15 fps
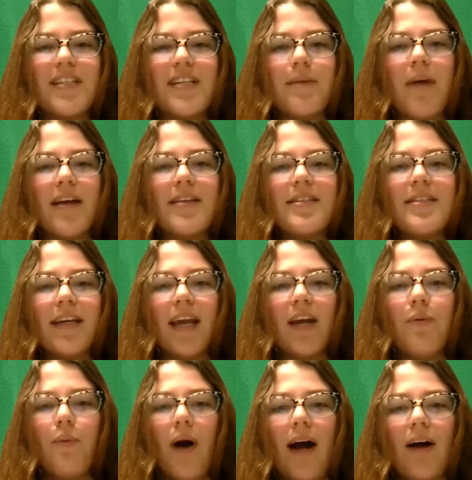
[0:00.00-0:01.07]
Domestic
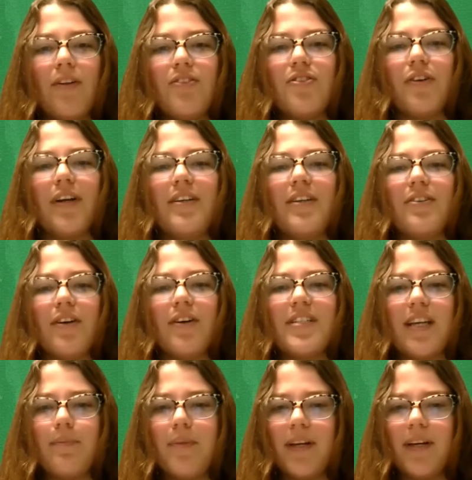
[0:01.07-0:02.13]
and wild turkeys are
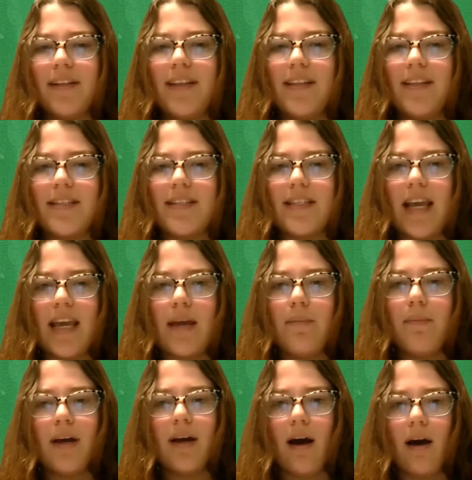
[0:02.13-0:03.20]
typically the
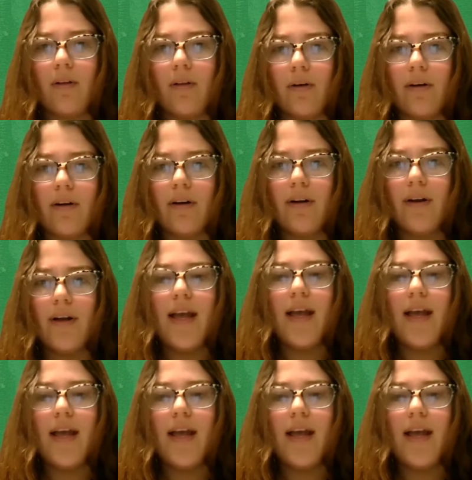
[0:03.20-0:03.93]
same color.